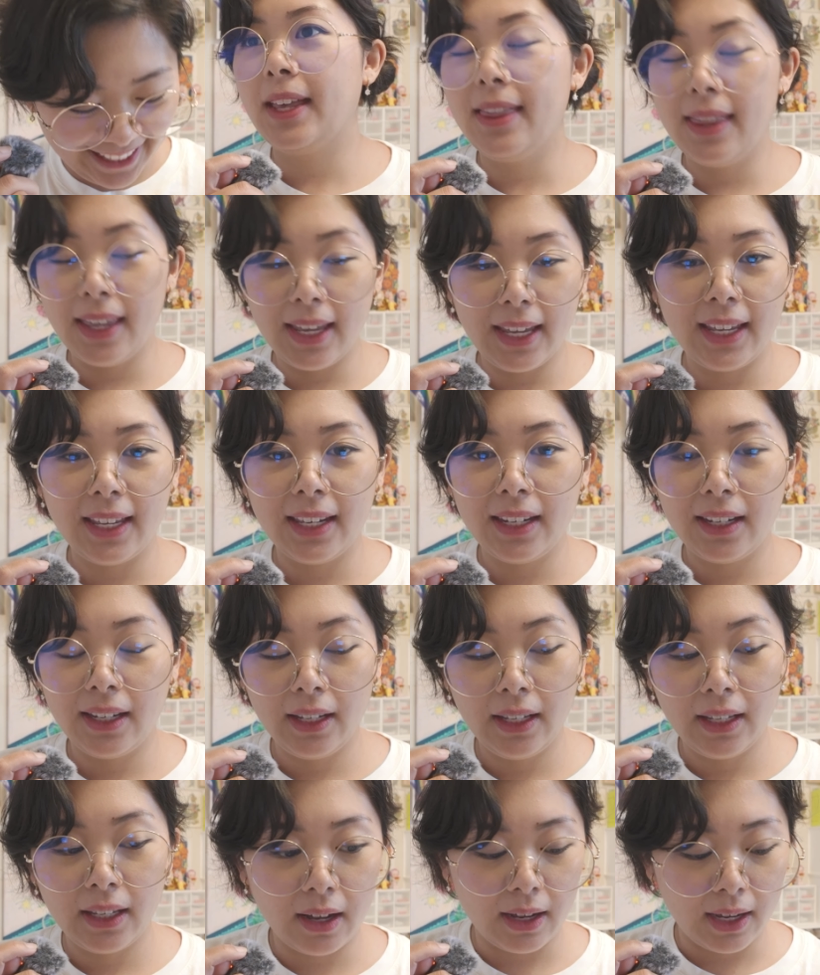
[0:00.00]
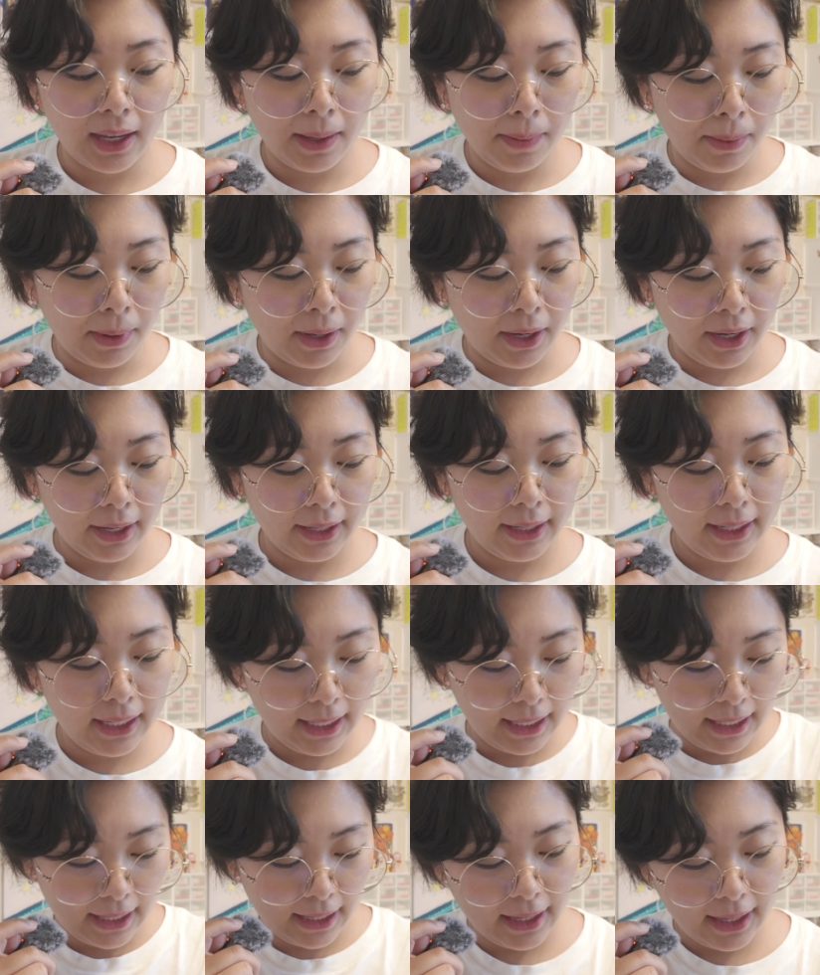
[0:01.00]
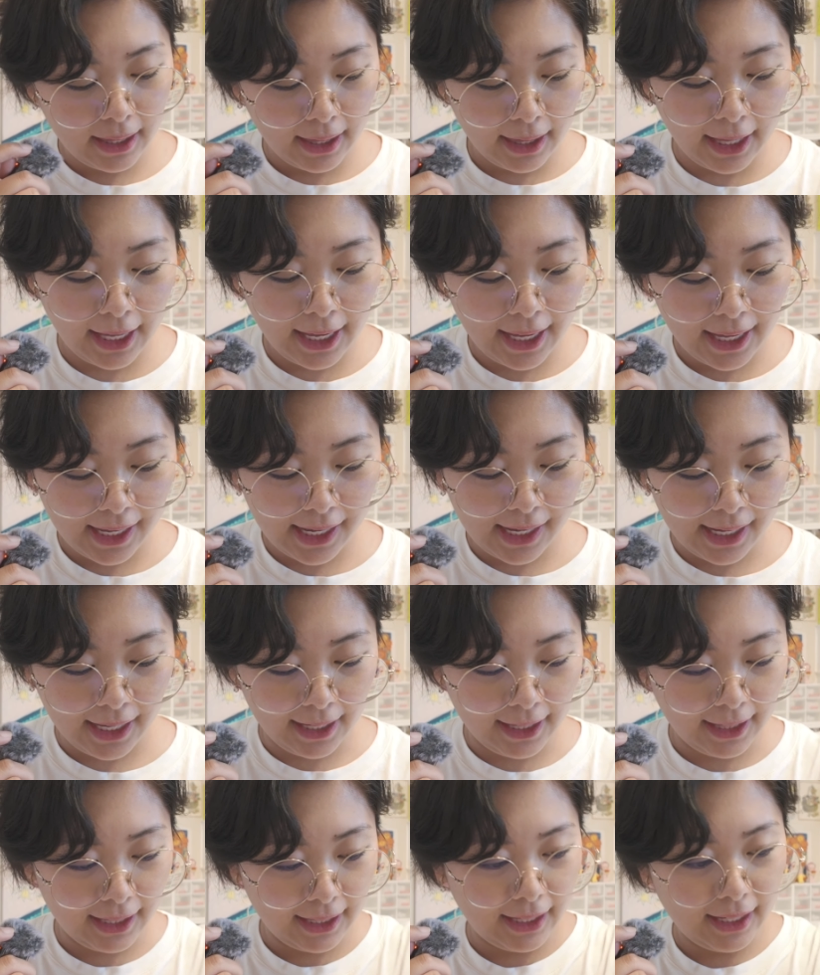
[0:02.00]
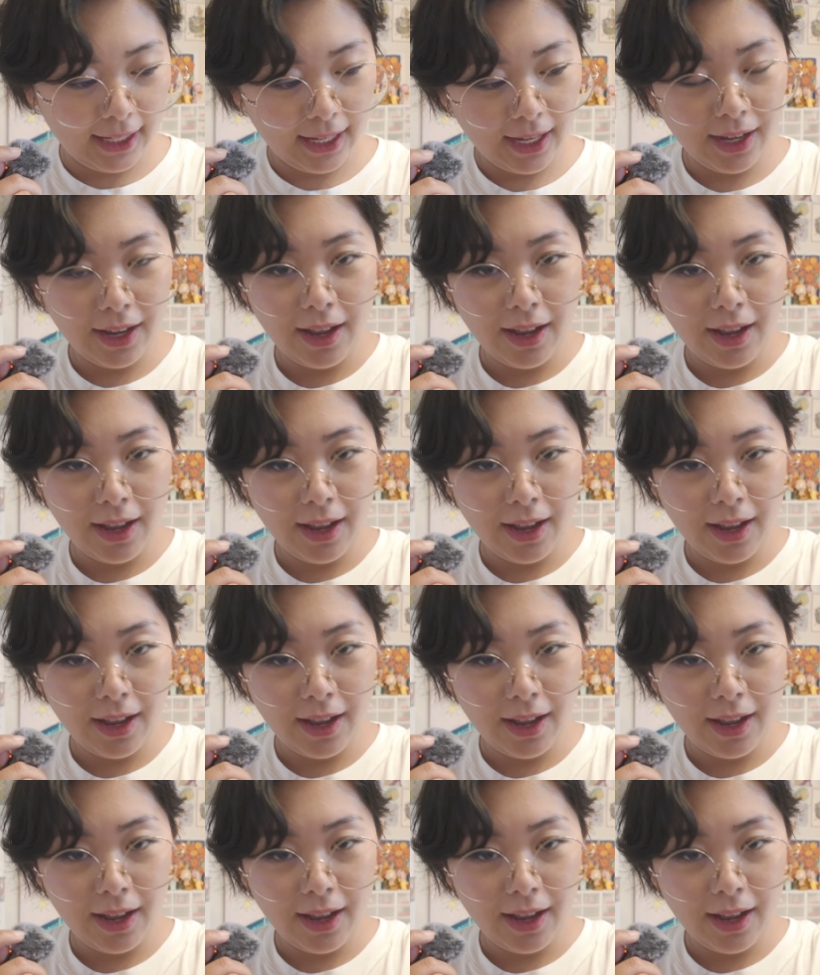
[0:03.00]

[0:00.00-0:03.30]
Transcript: and then I bought these.